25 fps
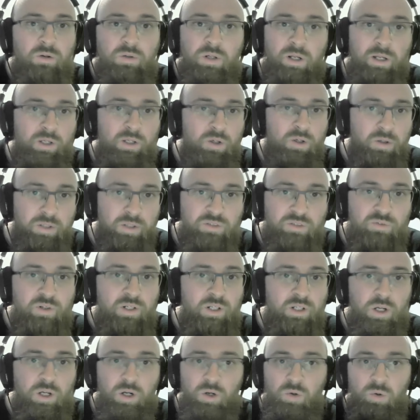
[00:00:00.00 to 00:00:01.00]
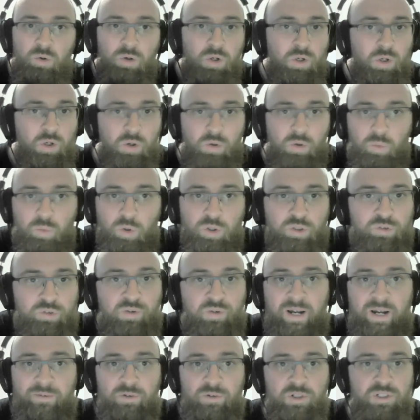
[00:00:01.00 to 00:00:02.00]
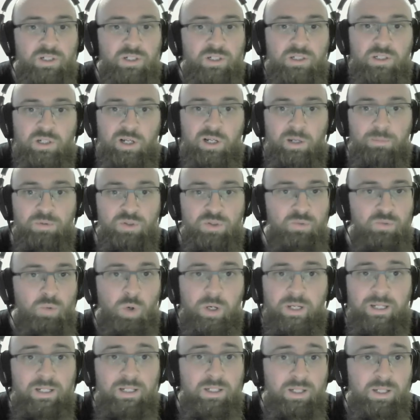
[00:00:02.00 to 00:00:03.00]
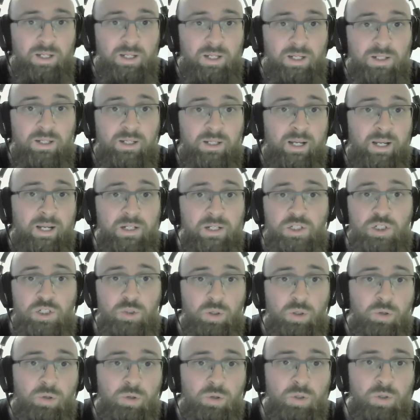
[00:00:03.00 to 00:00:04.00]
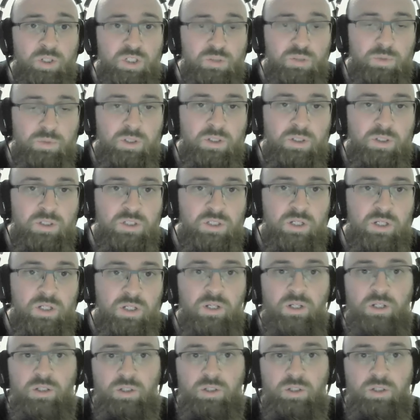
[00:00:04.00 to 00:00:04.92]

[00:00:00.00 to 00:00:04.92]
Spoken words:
click on his video, watch 5 or 6 clips of what he did against you at Christmas.